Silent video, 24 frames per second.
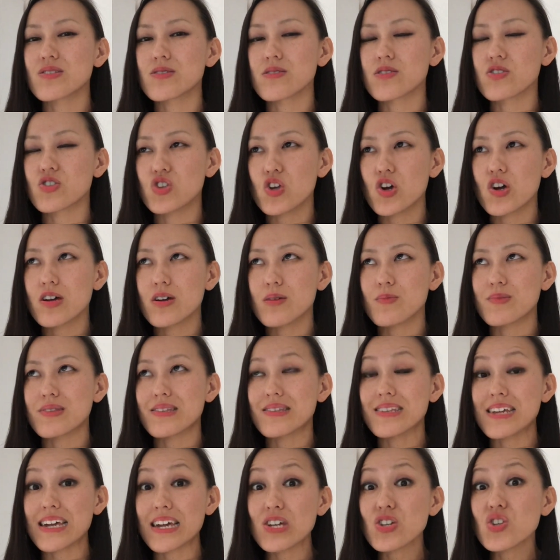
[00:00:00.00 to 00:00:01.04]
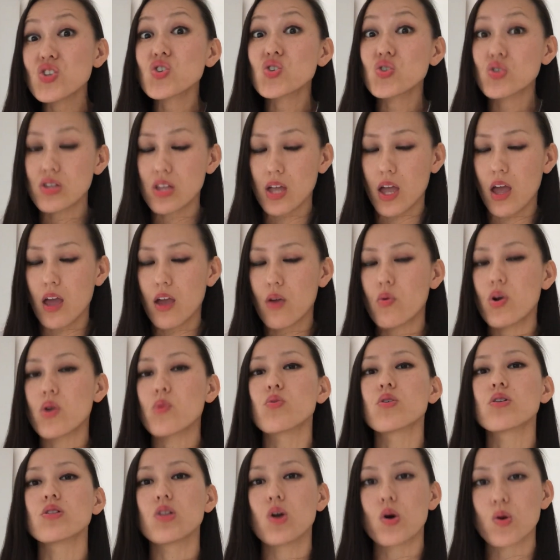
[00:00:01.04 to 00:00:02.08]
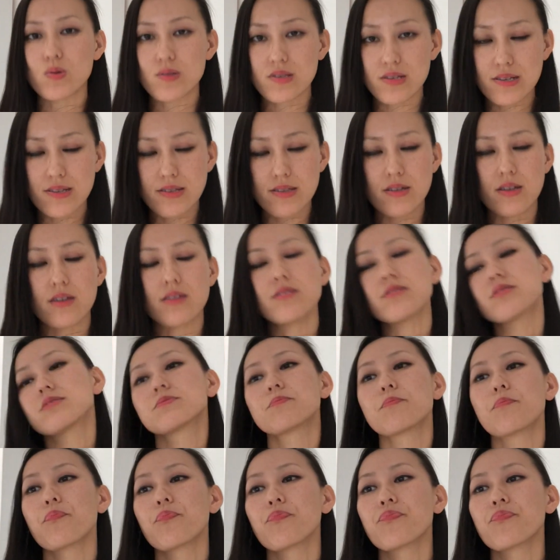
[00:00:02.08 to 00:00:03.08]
circumstantially we were long distance,